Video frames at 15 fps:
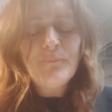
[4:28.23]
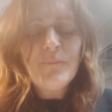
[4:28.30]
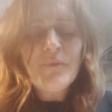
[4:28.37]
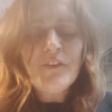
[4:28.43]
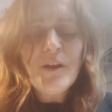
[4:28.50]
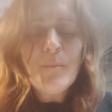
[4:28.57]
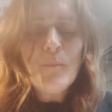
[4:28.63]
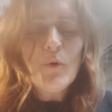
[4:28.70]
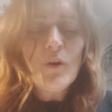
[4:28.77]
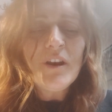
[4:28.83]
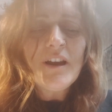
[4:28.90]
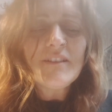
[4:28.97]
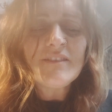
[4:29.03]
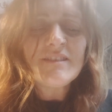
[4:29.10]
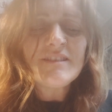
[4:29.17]
They're more
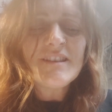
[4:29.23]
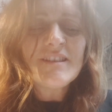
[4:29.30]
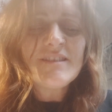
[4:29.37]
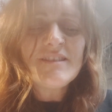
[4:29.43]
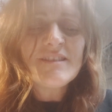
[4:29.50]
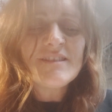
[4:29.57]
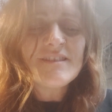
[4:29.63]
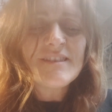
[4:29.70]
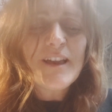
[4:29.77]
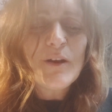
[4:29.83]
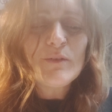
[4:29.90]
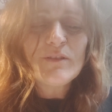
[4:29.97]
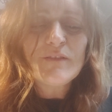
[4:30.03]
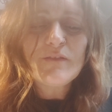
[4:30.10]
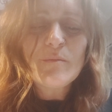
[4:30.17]
like the distant
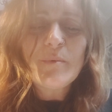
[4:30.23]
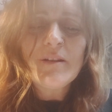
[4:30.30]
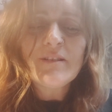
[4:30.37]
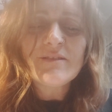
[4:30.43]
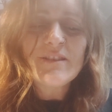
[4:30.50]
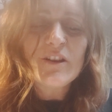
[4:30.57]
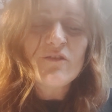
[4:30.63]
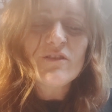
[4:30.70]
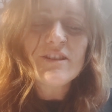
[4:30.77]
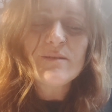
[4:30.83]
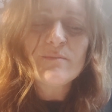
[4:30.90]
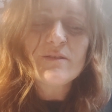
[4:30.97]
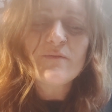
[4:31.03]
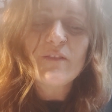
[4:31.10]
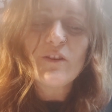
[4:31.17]
sound of the bells in
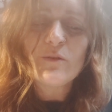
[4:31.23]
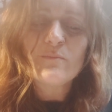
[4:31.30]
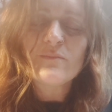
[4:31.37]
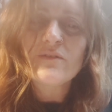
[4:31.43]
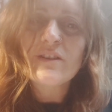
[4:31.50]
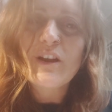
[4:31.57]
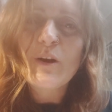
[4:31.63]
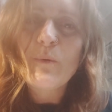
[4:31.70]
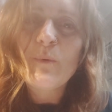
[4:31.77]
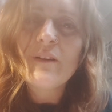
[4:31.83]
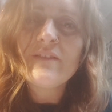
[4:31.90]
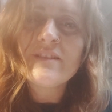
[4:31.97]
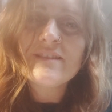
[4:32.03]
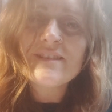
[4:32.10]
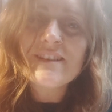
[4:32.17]
Christmas films when
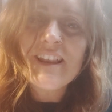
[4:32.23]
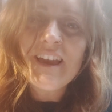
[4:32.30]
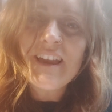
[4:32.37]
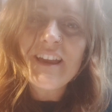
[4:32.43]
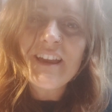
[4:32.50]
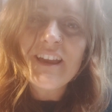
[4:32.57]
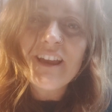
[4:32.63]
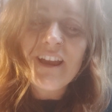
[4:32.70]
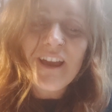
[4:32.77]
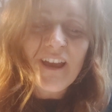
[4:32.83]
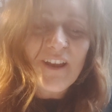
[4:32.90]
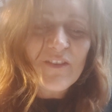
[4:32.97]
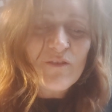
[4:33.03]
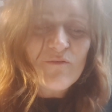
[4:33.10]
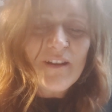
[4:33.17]
the sleigh
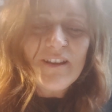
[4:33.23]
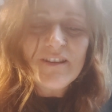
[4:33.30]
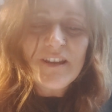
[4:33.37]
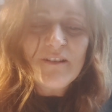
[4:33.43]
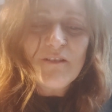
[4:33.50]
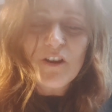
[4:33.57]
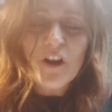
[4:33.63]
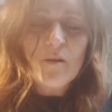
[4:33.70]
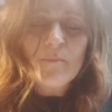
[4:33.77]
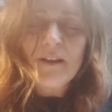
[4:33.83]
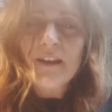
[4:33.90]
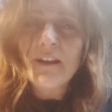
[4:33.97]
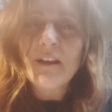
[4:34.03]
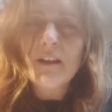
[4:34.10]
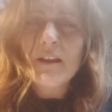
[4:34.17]
and the reindeer are coming.
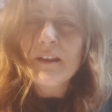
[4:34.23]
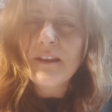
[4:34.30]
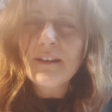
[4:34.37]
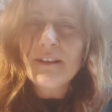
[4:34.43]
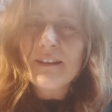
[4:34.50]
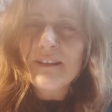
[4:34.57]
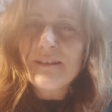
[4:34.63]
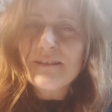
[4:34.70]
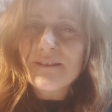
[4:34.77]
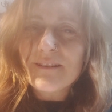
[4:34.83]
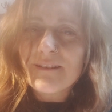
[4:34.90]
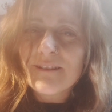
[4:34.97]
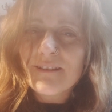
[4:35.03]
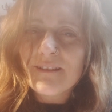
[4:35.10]
Listen.